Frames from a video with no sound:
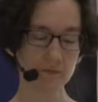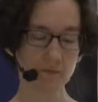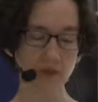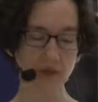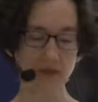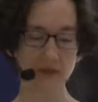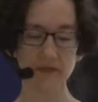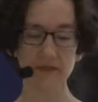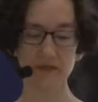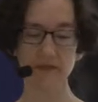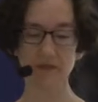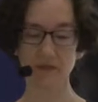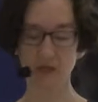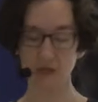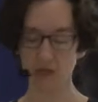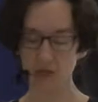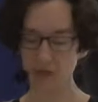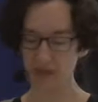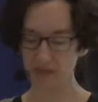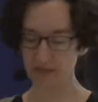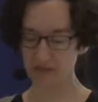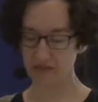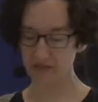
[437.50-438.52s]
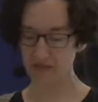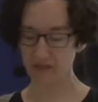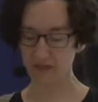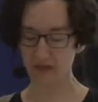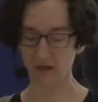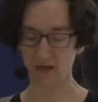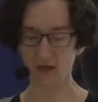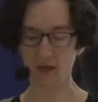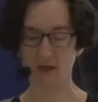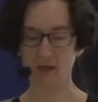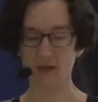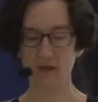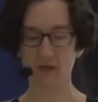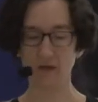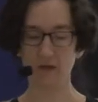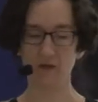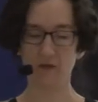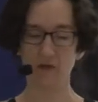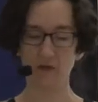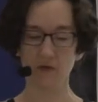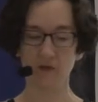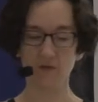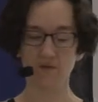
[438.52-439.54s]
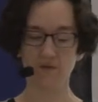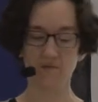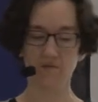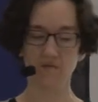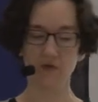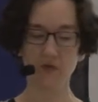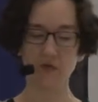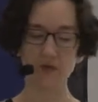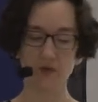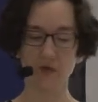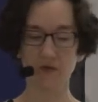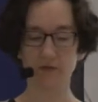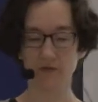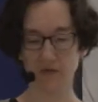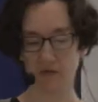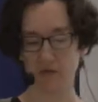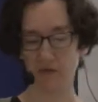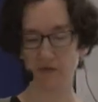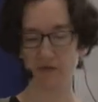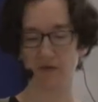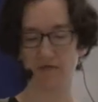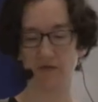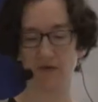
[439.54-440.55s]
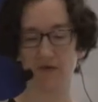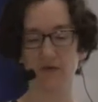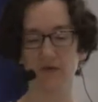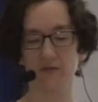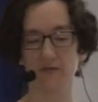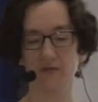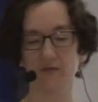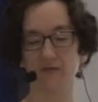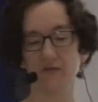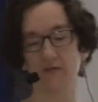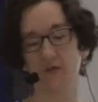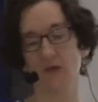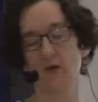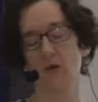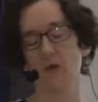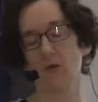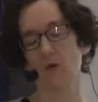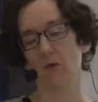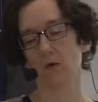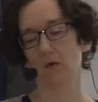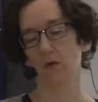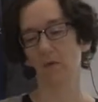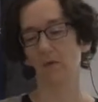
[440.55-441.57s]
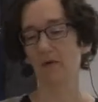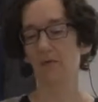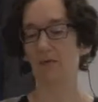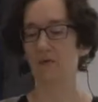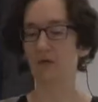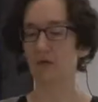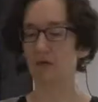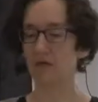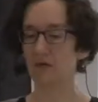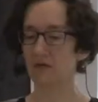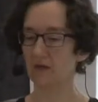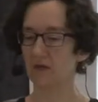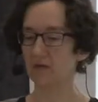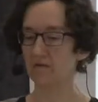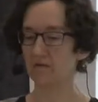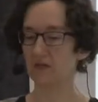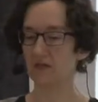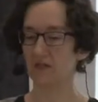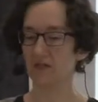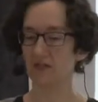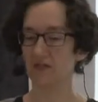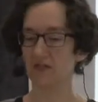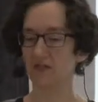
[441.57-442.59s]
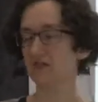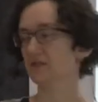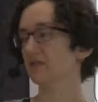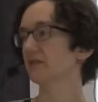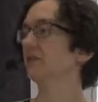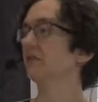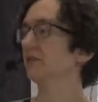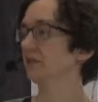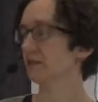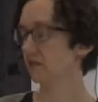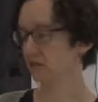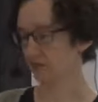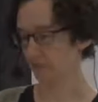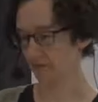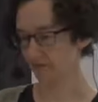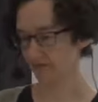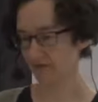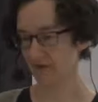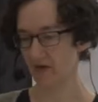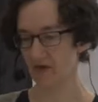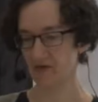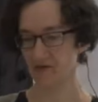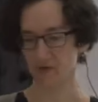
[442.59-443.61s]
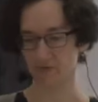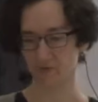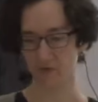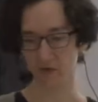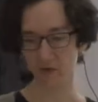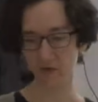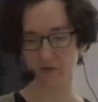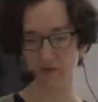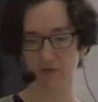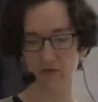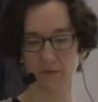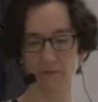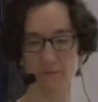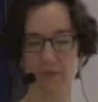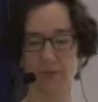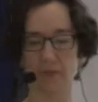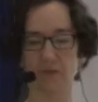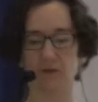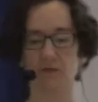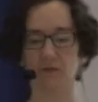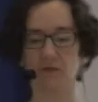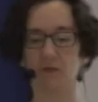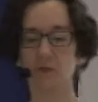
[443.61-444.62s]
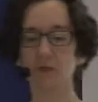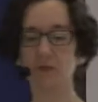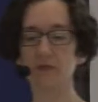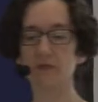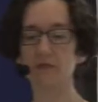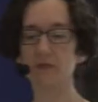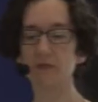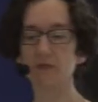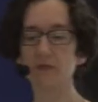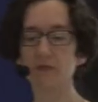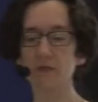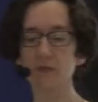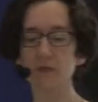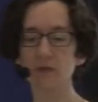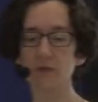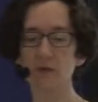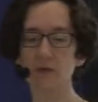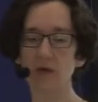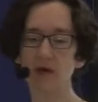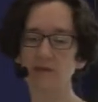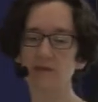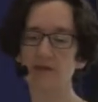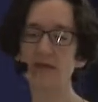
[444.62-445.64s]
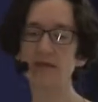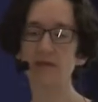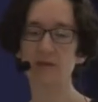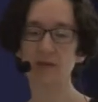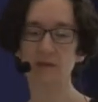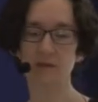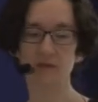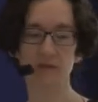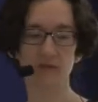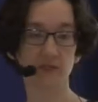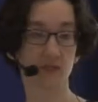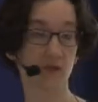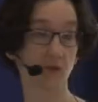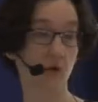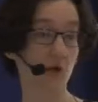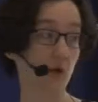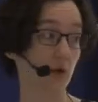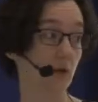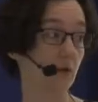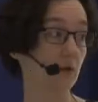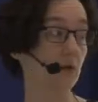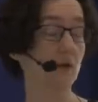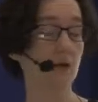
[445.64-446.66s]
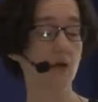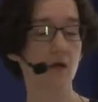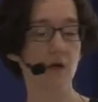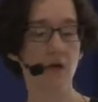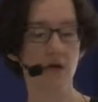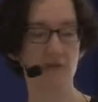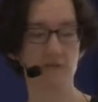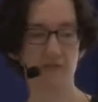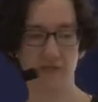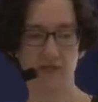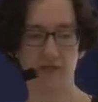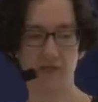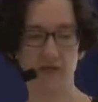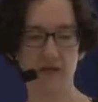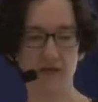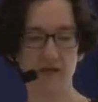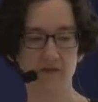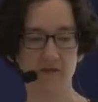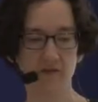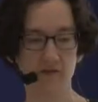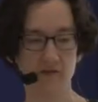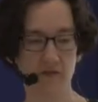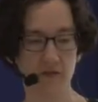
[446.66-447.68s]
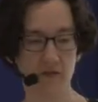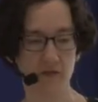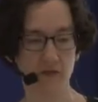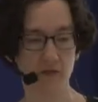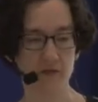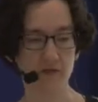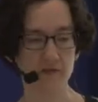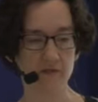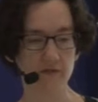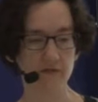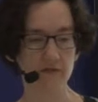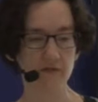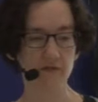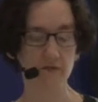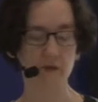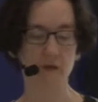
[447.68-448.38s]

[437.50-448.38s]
is to take a kind of fully unsupervised, or maybe we could think of it as a distantly supervised approach. So we'll assume that we don't have any labels at all for the task of interest,